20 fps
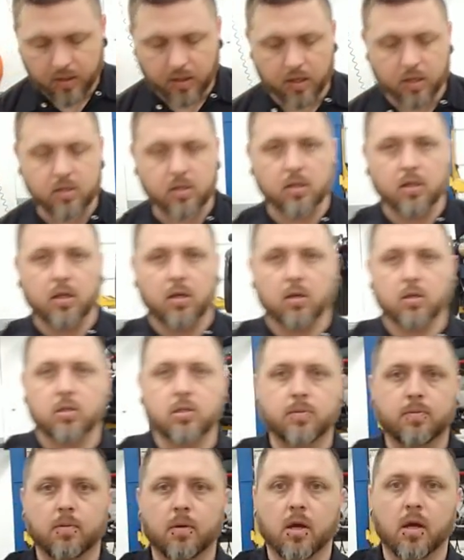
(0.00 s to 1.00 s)
There's a little,
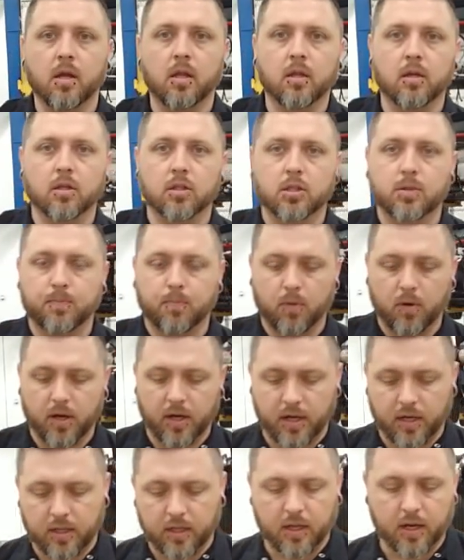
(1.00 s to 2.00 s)
a little
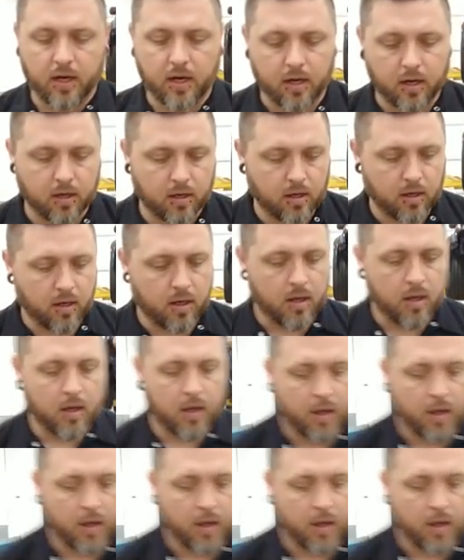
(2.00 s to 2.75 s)
spring in there